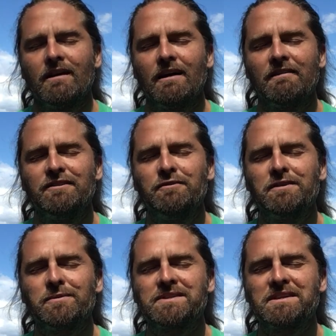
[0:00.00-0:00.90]
I knew
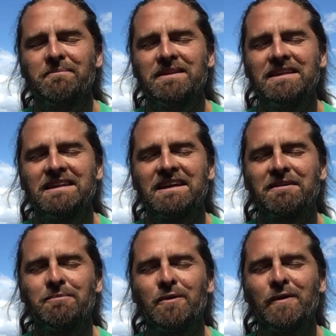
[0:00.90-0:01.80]
there was something
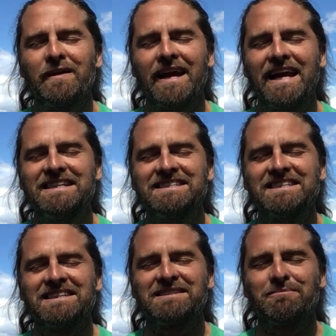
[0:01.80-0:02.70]
like more
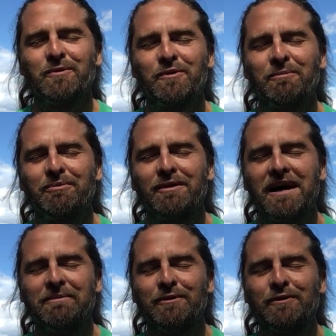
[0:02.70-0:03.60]
ancient, more
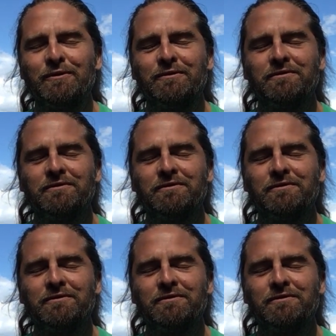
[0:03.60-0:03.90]
primal